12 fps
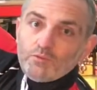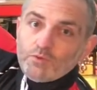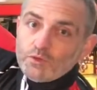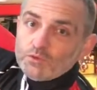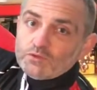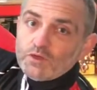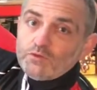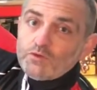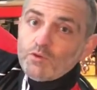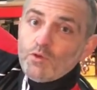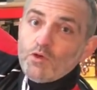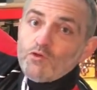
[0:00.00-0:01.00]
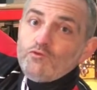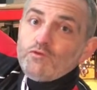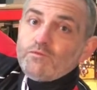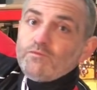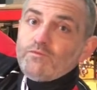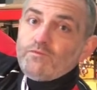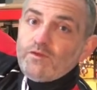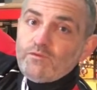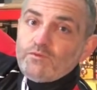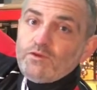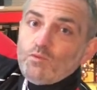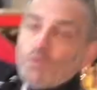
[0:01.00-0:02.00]
We also do a
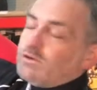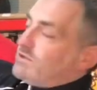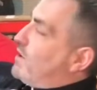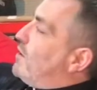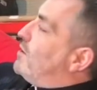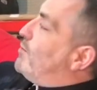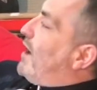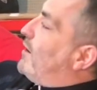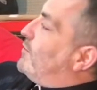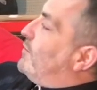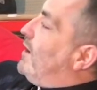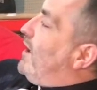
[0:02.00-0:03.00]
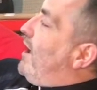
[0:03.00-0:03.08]
150-watt solar panel.